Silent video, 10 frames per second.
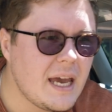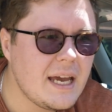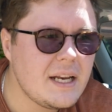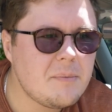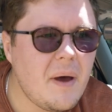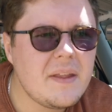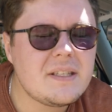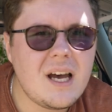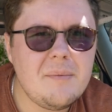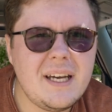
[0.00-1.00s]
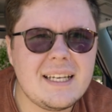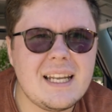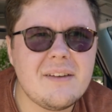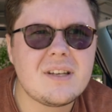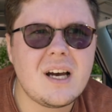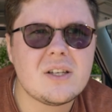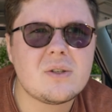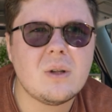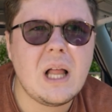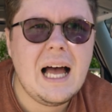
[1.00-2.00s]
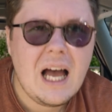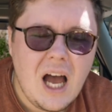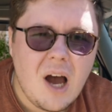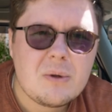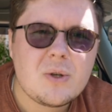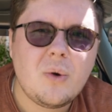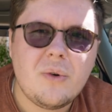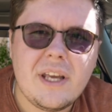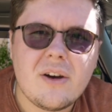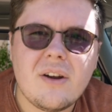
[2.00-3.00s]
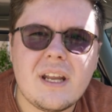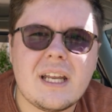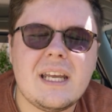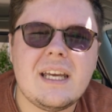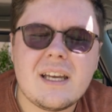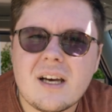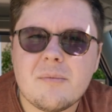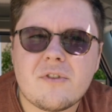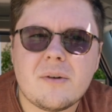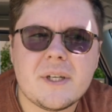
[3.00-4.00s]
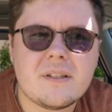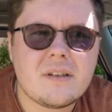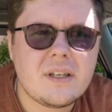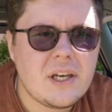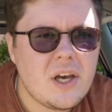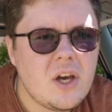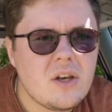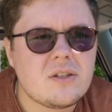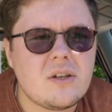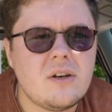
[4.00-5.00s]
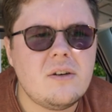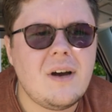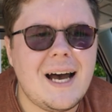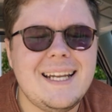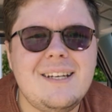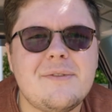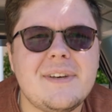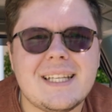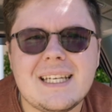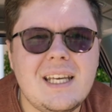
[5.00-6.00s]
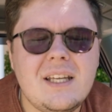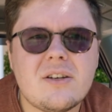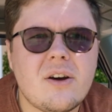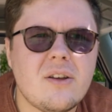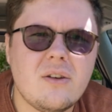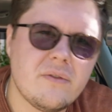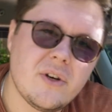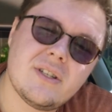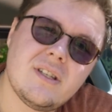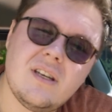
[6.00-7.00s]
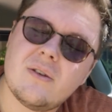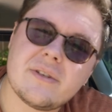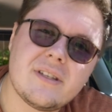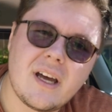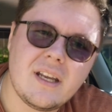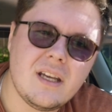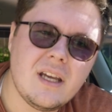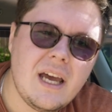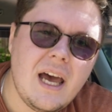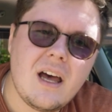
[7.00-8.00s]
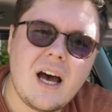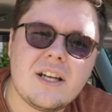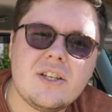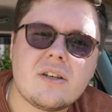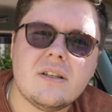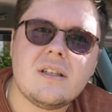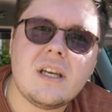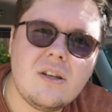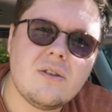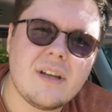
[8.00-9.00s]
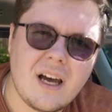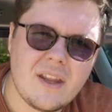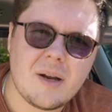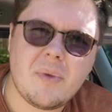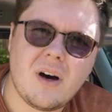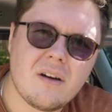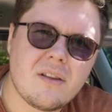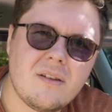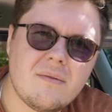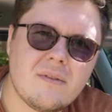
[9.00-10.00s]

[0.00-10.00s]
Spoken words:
And by the time I had left high school, I was already earning an income from it. So I didn't feel the need to go to university or study. I just continued down that path.